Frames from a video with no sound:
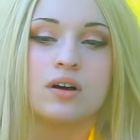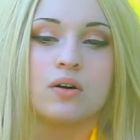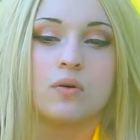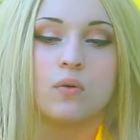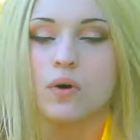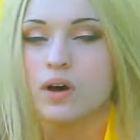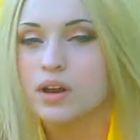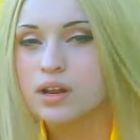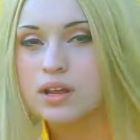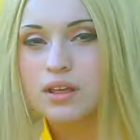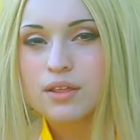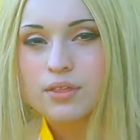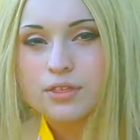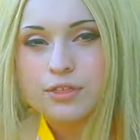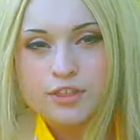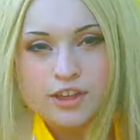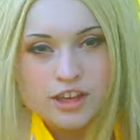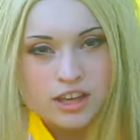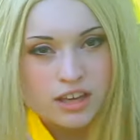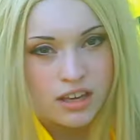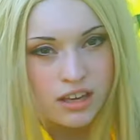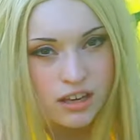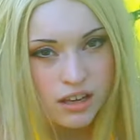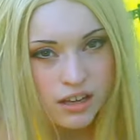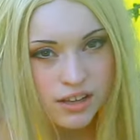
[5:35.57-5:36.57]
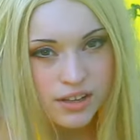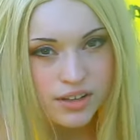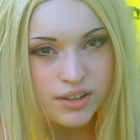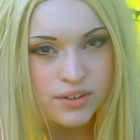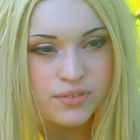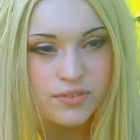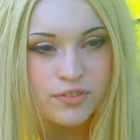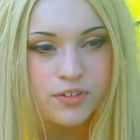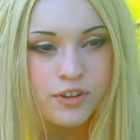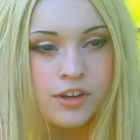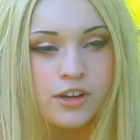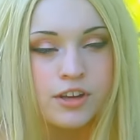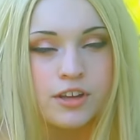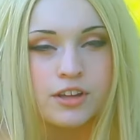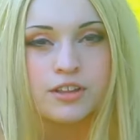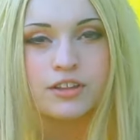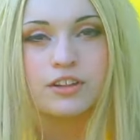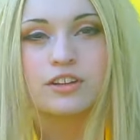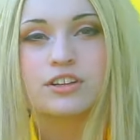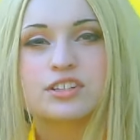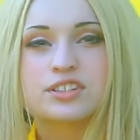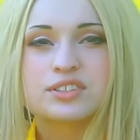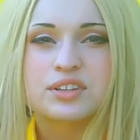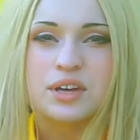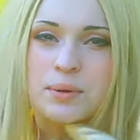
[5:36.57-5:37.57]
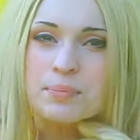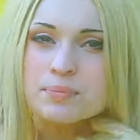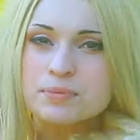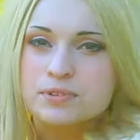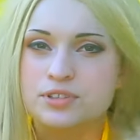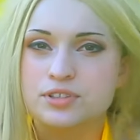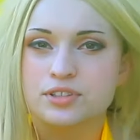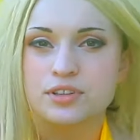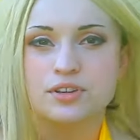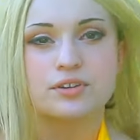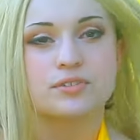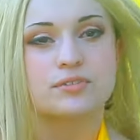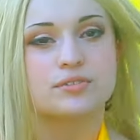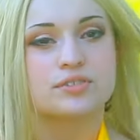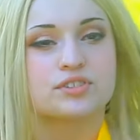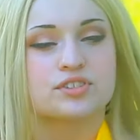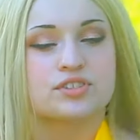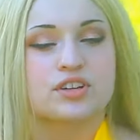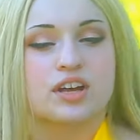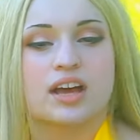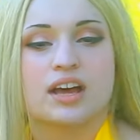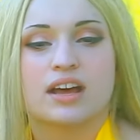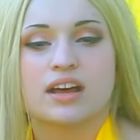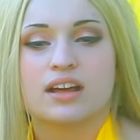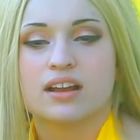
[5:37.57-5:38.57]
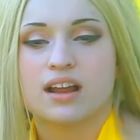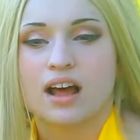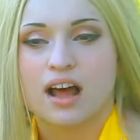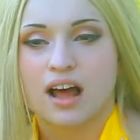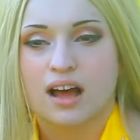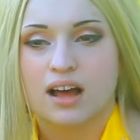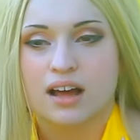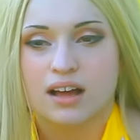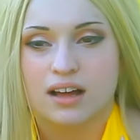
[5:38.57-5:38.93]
What do you think of this episode, chat?